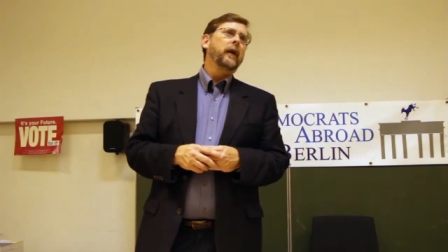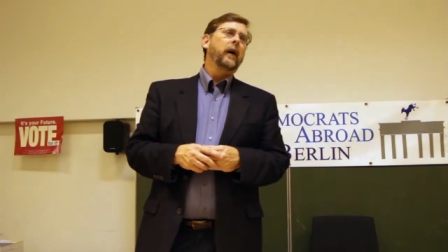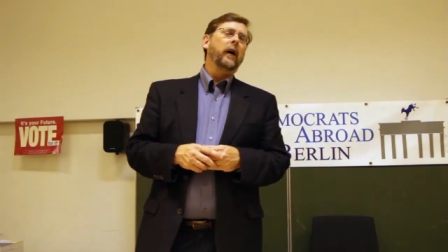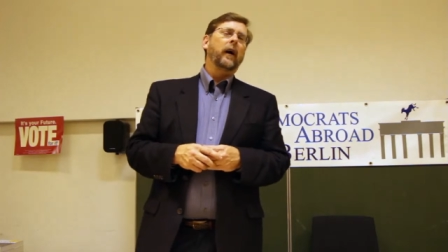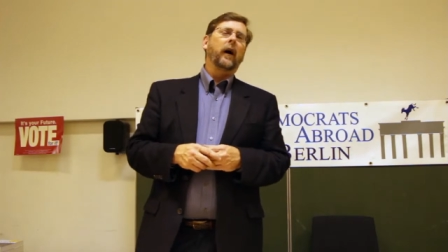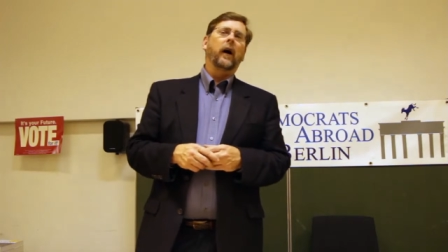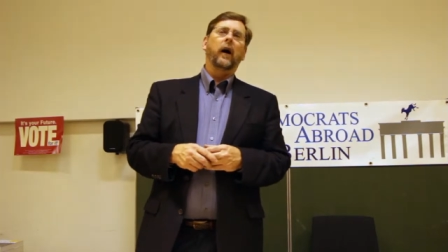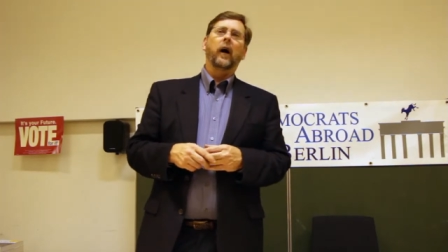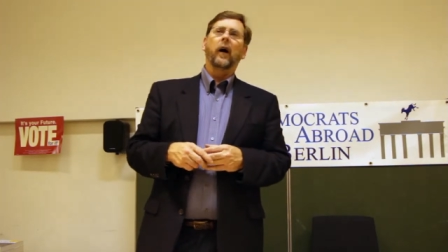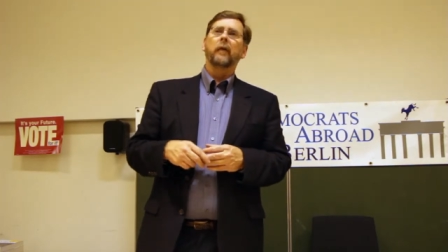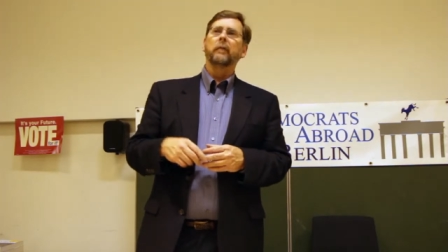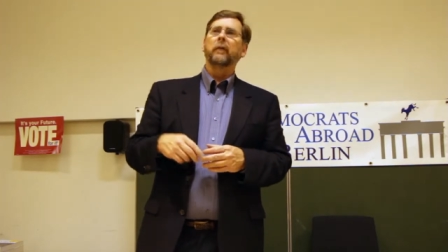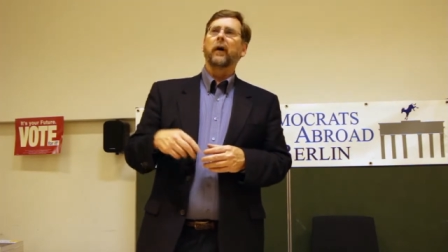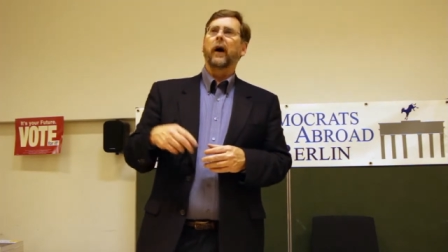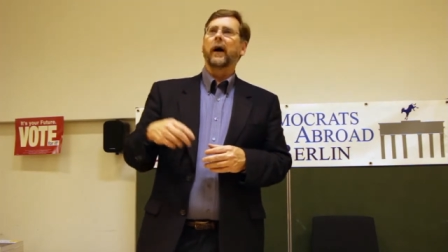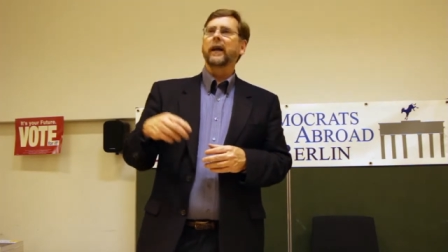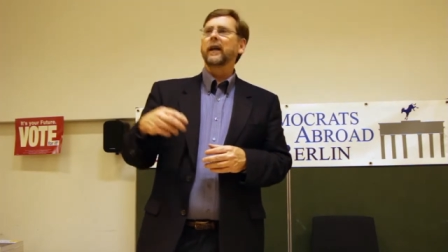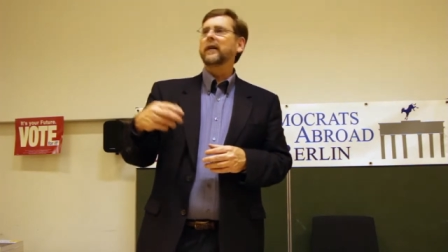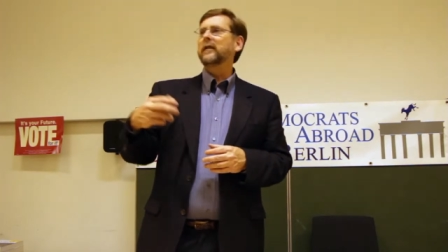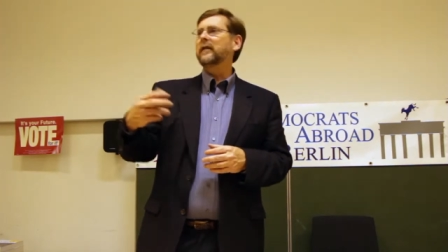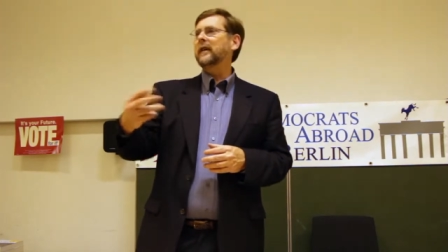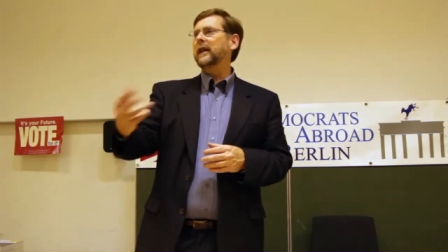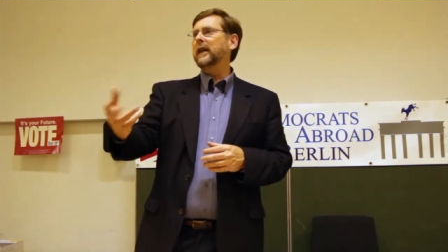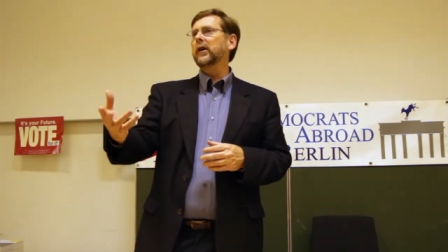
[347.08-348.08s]
um, on
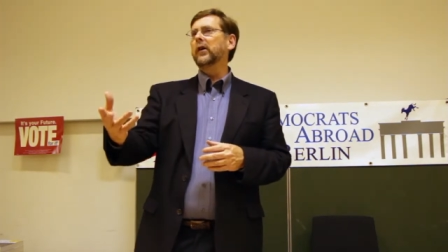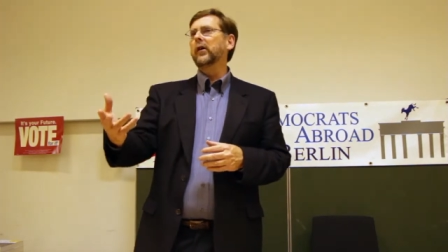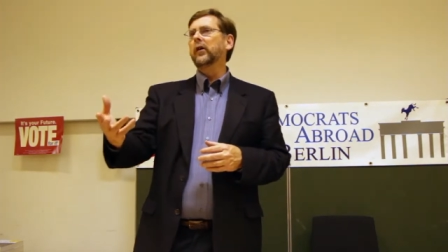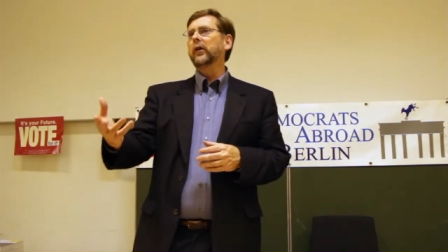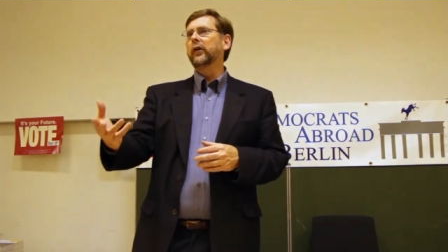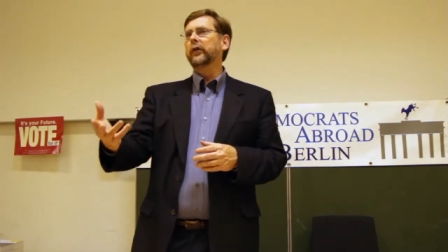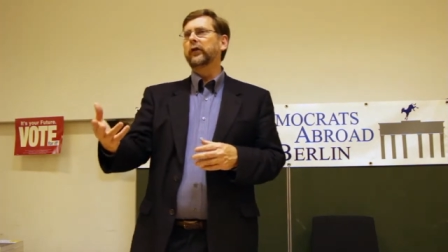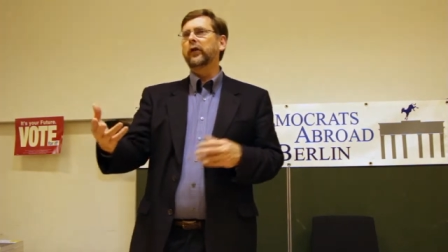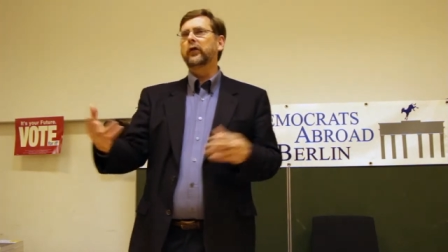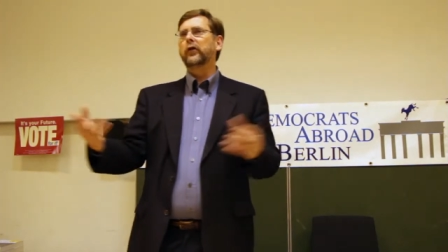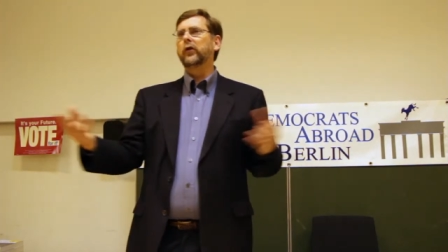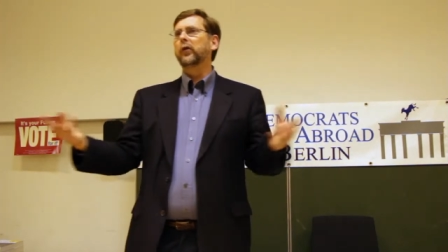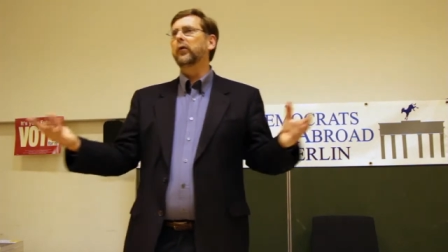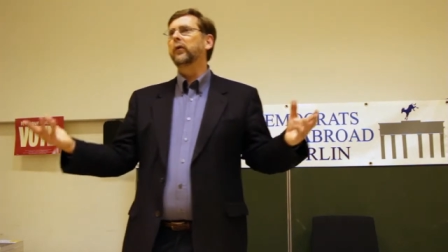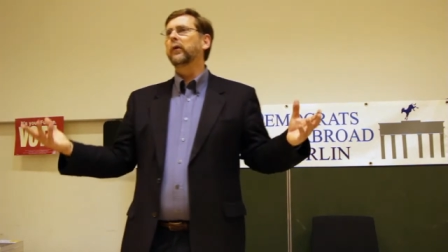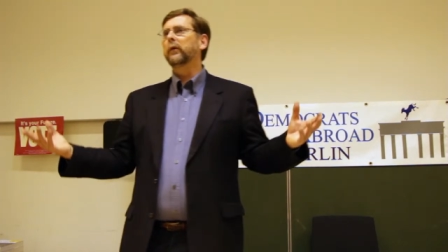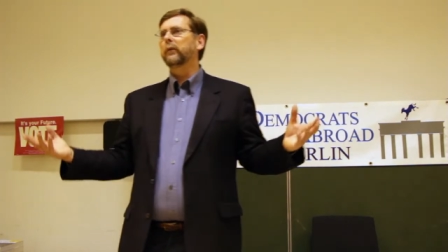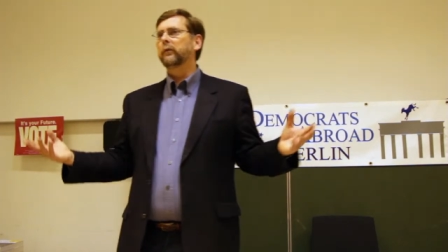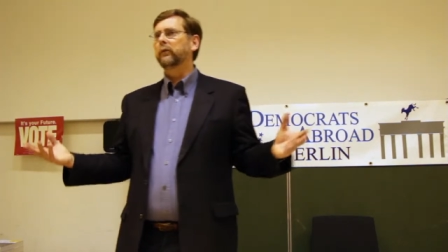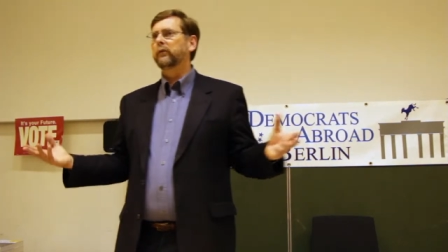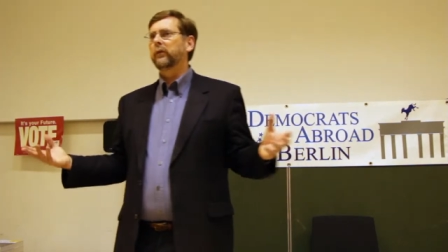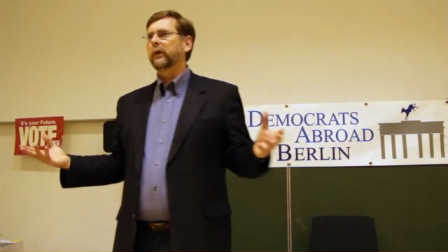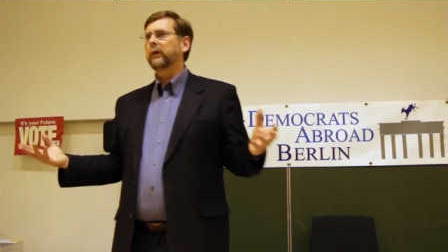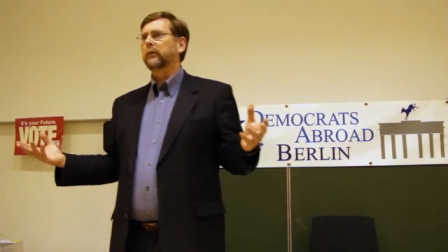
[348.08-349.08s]
a deal to do
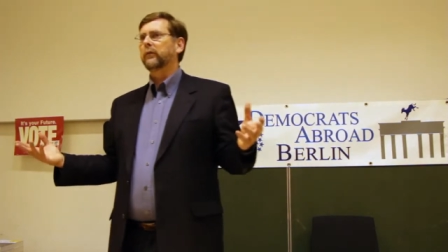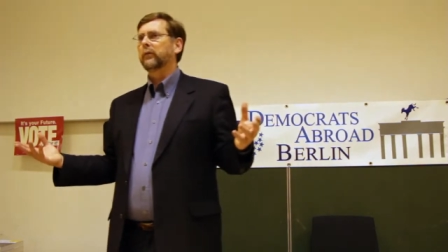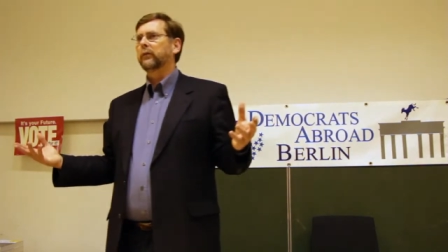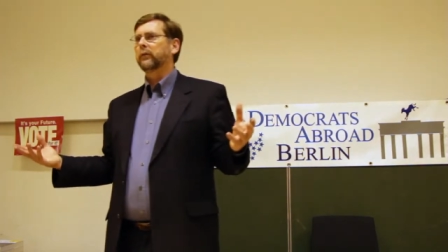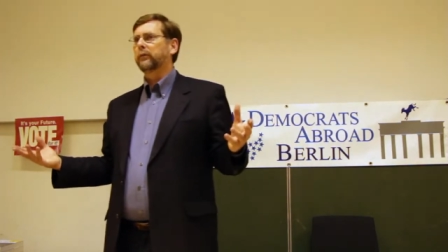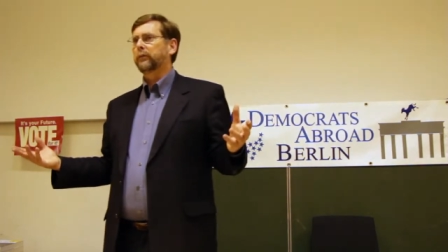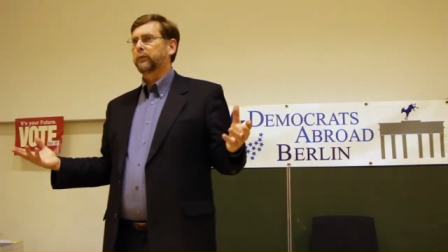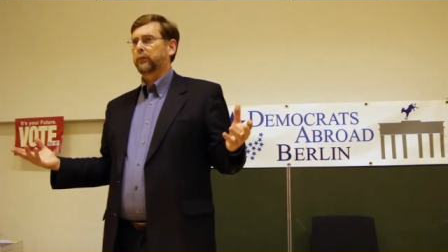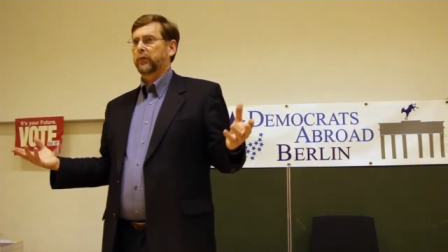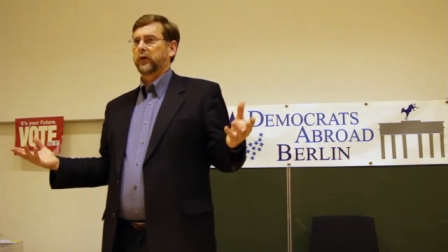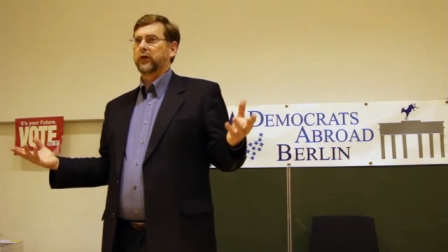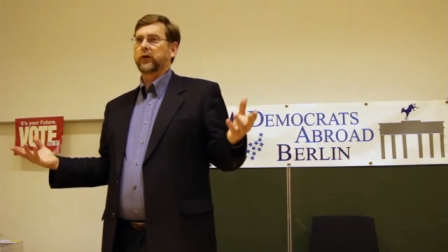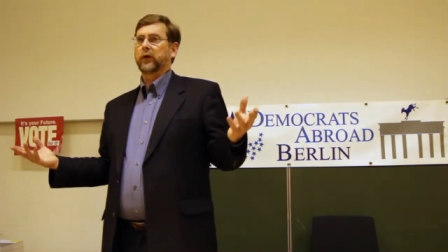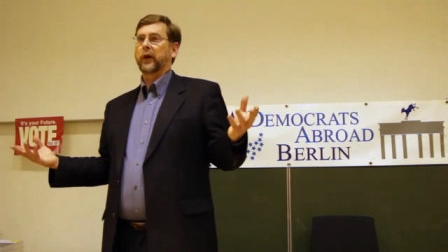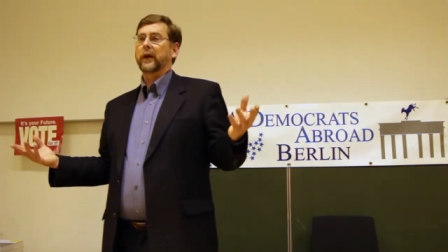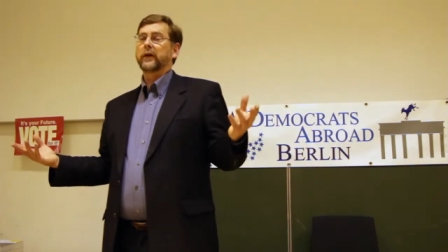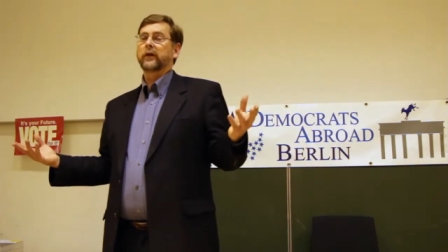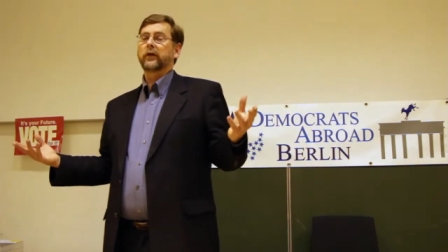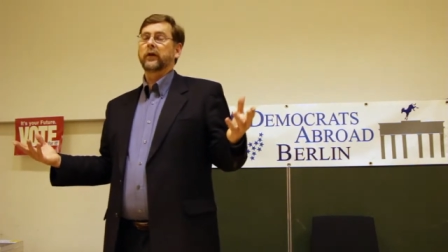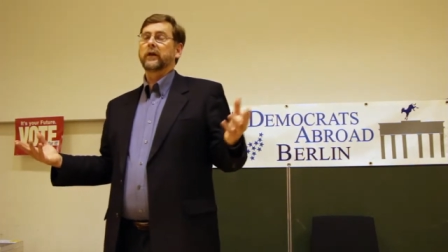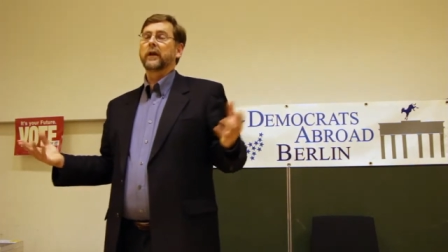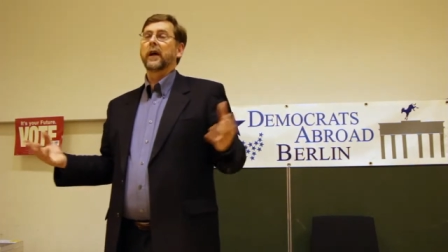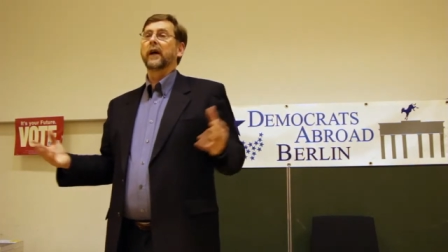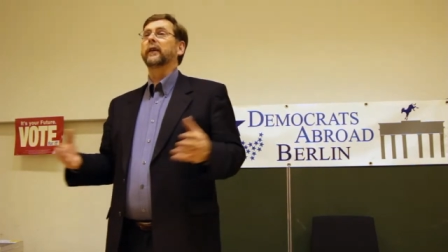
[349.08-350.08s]

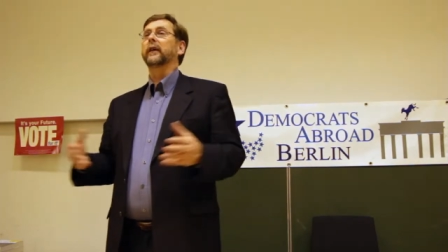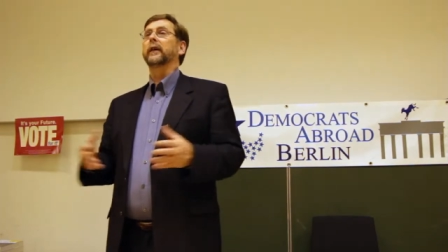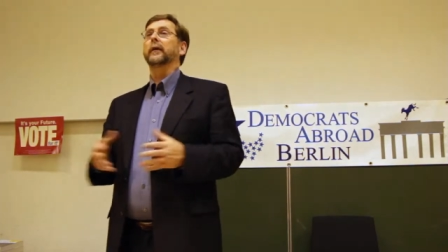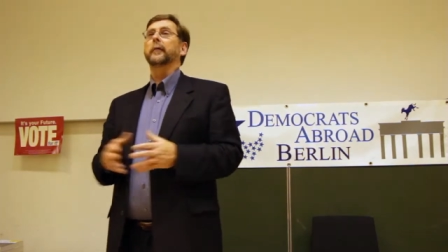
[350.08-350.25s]
precisely nothing.